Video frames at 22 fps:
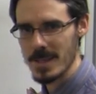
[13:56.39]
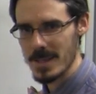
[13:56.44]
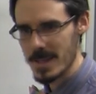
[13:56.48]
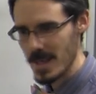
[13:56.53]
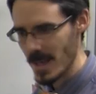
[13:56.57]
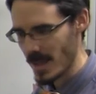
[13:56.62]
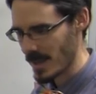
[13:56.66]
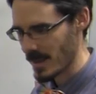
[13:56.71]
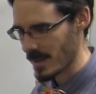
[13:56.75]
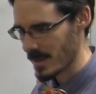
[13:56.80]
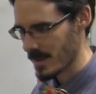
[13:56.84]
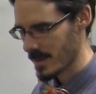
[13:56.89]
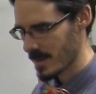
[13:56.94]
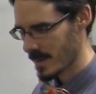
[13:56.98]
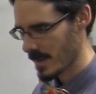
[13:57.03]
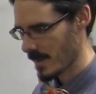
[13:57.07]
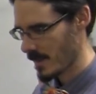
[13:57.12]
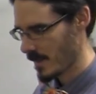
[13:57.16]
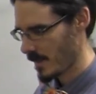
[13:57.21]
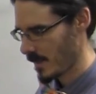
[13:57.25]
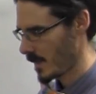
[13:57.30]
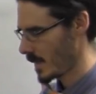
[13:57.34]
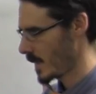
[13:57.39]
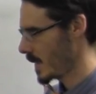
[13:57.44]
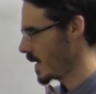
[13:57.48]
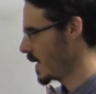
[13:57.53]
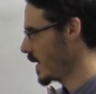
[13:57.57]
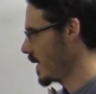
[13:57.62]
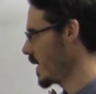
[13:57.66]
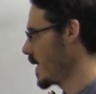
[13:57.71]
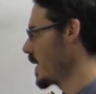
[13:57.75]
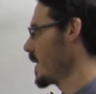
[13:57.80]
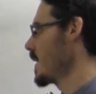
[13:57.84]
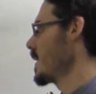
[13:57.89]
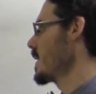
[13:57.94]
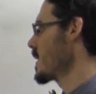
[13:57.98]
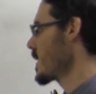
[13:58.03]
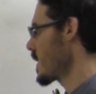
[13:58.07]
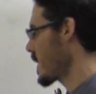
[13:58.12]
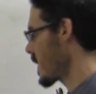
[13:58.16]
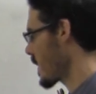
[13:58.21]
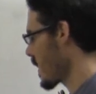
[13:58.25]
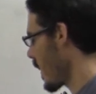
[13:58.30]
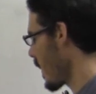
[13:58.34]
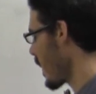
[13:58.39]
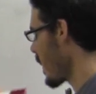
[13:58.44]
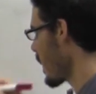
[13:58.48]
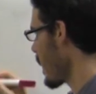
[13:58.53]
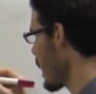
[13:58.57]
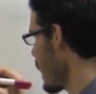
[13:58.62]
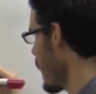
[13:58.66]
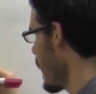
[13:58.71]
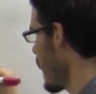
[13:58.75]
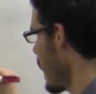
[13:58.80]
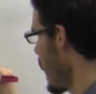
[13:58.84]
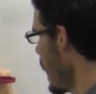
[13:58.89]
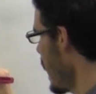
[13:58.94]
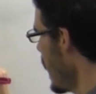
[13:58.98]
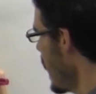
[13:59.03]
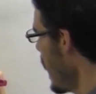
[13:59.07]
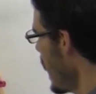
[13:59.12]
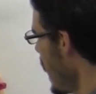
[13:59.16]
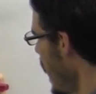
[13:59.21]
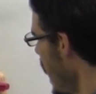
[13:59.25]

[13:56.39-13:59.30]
seconds. So